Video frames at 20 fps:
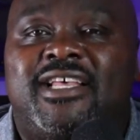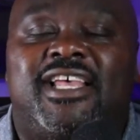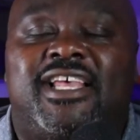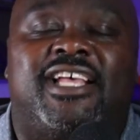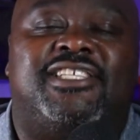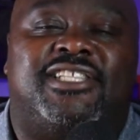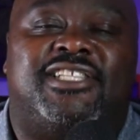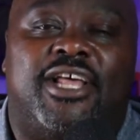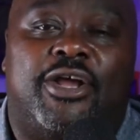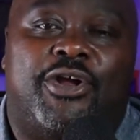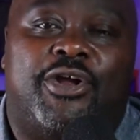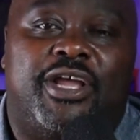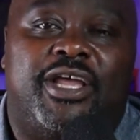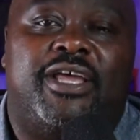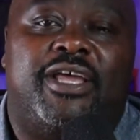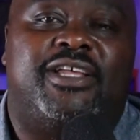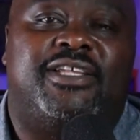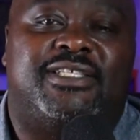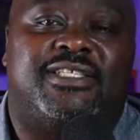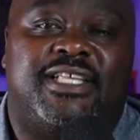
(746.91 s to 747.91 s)
as there
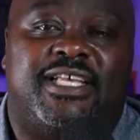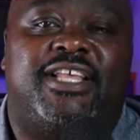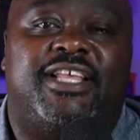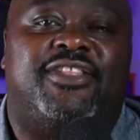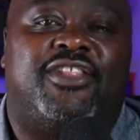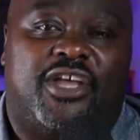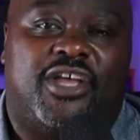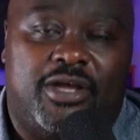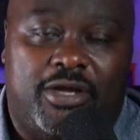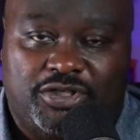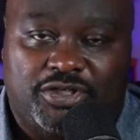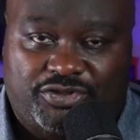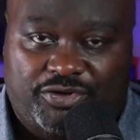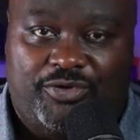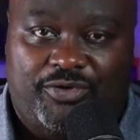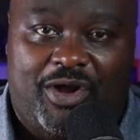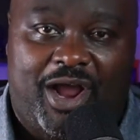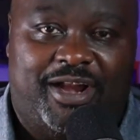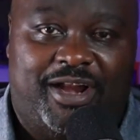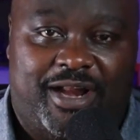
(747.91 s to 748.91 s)
is in the country
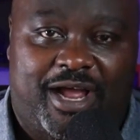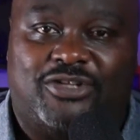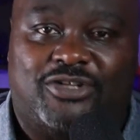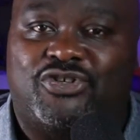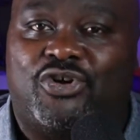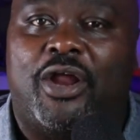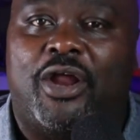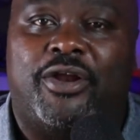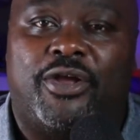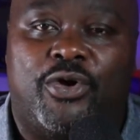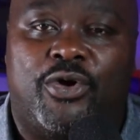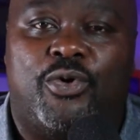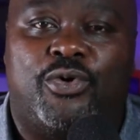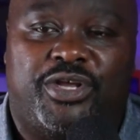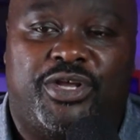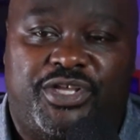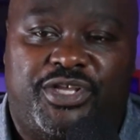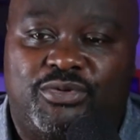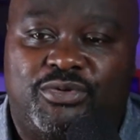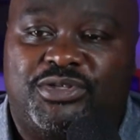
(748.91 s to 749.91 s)
right now, trying to go to
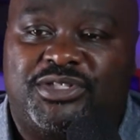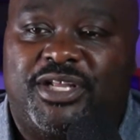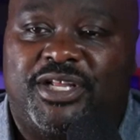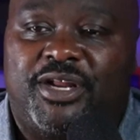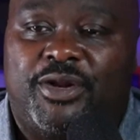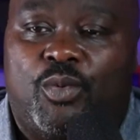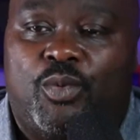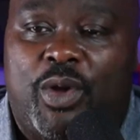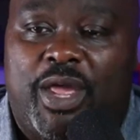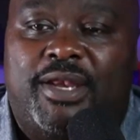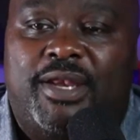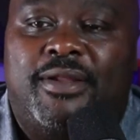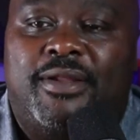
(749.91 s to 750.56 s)
Houston and win.